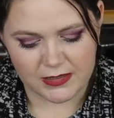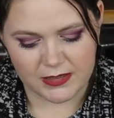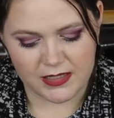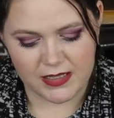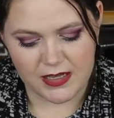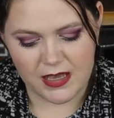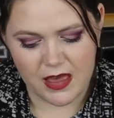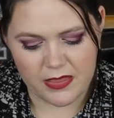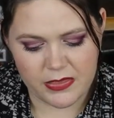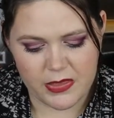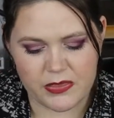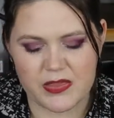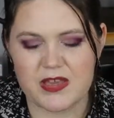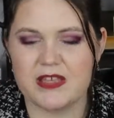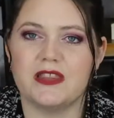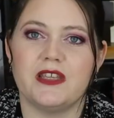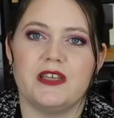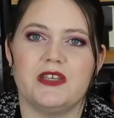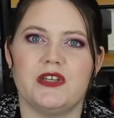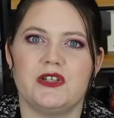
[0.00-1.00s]
The other
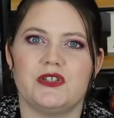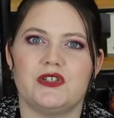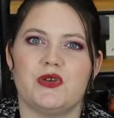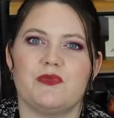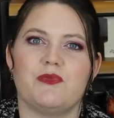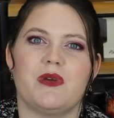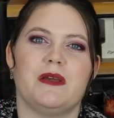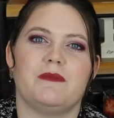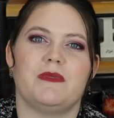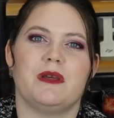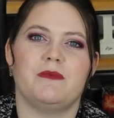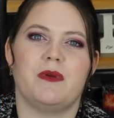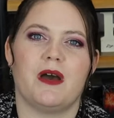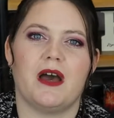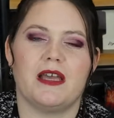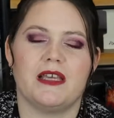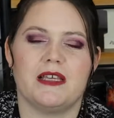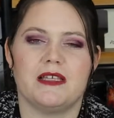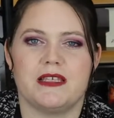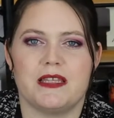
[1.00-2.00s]
thing that YouTube made me
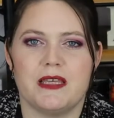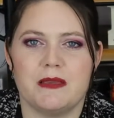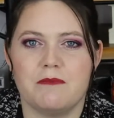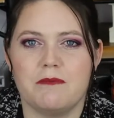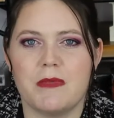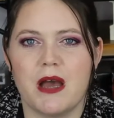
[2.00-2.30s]
buy is the